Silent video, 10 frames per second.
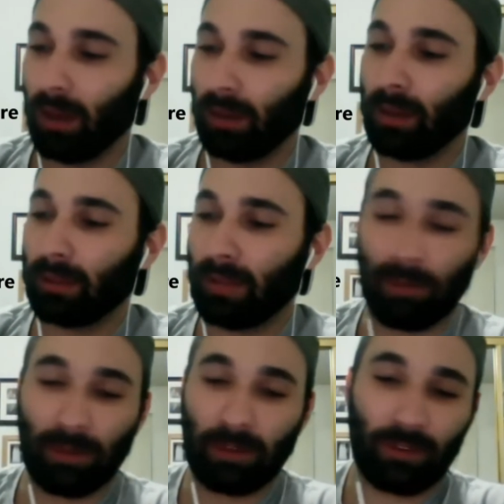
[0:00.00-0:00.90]
Th- that
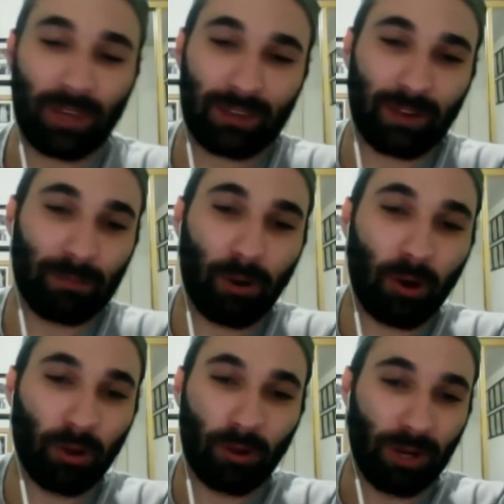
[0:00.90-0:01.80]
means you can't take a
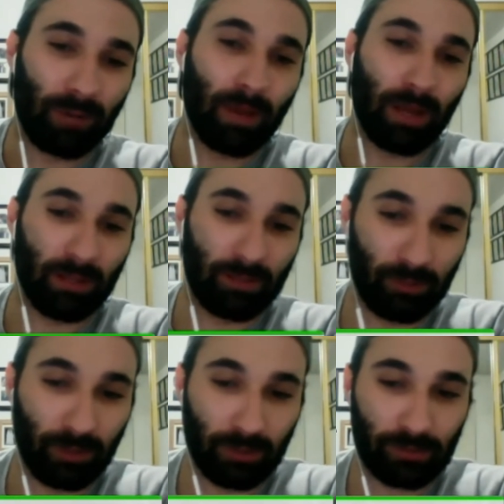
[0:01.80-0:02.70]
Polaroid and mail it
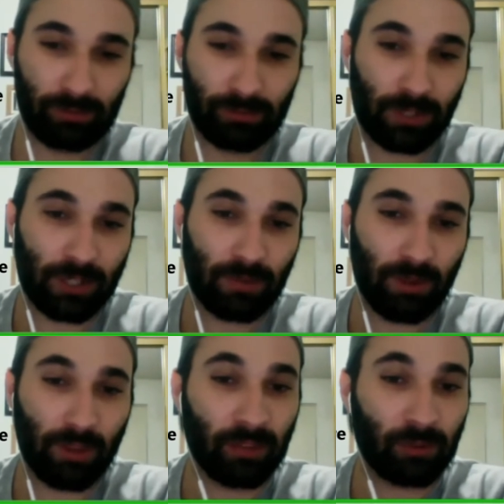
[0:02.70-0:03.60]
to us. First of
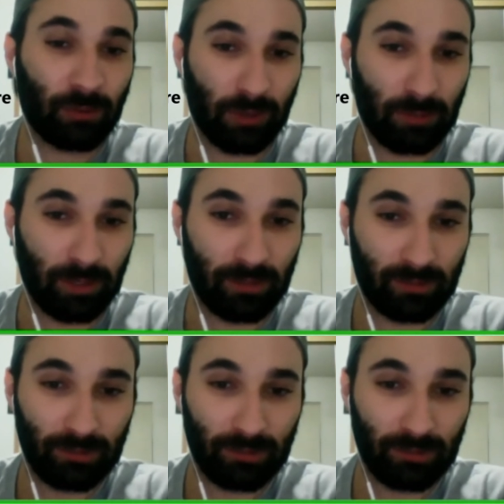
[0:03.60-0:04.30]
all, that's creepy.